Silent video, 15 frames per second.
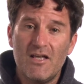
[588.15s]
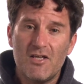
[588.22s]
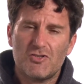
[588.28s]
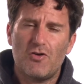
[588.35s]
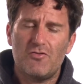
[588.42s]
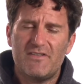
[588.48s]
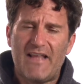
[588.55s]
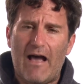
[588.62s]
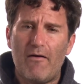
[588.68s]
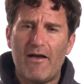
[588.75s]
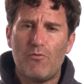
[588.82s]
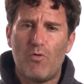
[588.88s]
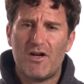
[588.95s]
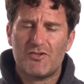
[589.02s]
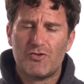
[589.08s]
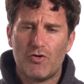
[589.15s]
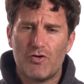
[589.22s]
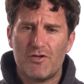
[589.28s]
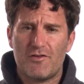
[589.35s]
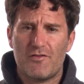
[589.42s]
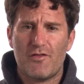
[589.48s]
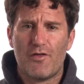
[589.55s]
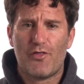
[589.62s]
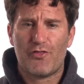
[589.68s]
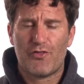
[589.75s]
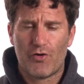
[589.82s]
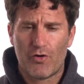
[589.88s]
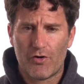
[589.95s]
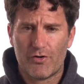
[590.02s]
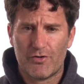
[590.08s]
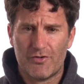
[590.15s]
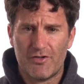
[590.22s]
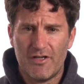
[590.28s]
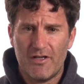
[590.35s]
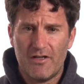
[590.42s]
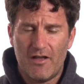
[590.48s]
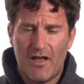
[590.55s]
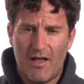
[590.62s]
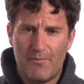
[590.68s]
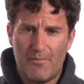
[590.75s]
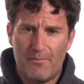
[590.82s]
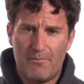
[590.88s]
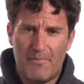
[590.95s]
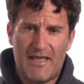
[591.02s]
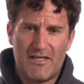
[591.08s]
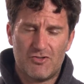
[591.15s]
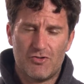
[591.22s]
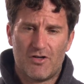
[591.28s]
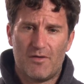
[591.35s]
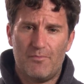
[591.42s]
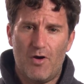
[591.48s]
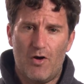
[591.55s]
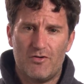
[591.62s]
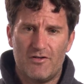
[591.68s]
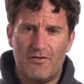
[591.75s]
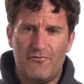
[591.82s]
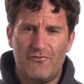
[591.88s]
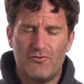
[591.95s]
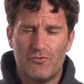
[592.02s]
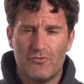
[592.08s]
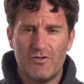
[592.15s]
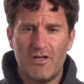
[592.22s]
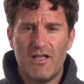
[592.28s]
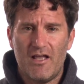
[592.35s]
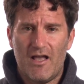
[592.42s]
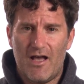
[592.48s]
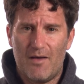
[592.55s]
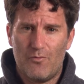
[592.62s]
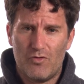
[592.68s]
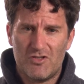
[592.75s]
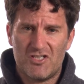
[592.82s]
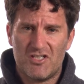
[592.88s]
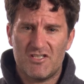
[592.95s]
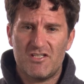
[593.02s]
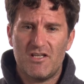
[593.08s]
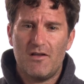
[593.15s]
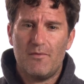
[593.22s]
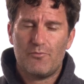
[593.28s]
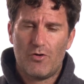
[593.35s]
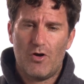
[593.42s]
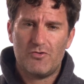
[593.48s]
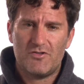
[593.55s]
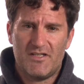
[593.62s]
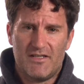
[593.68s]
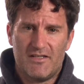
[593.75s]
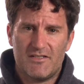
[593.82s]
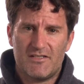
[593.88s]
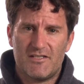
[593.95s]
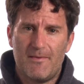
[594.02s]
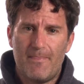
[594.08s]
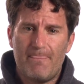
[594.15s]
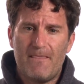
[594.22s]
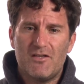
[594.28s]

So now I want to turn to the third major component of food, which is proteins.